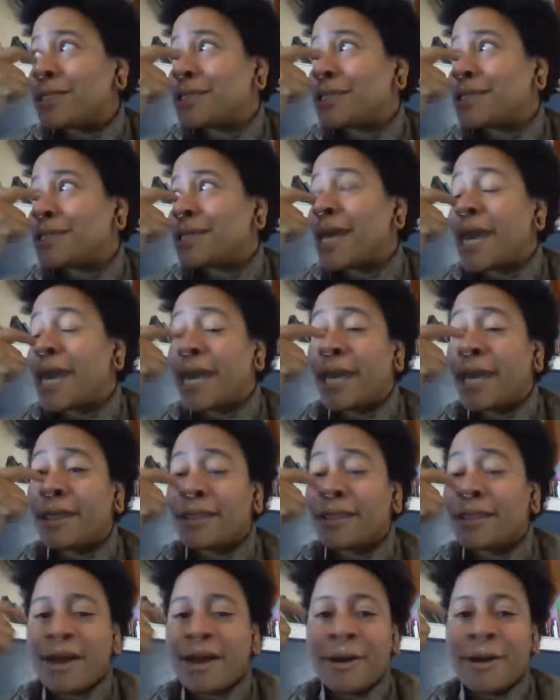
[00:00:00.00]
say
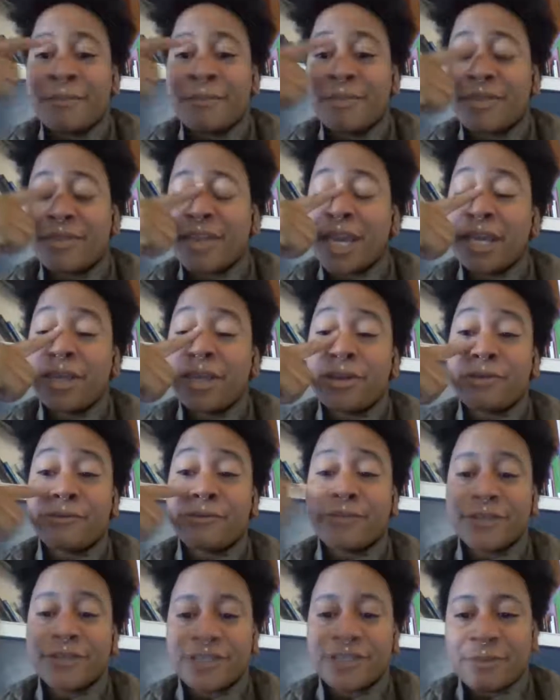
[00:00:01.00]
thank you for
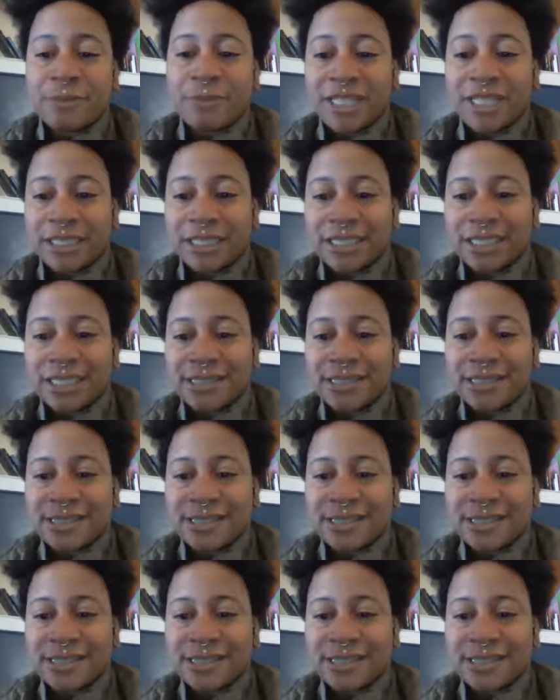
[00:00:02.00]
submitting this.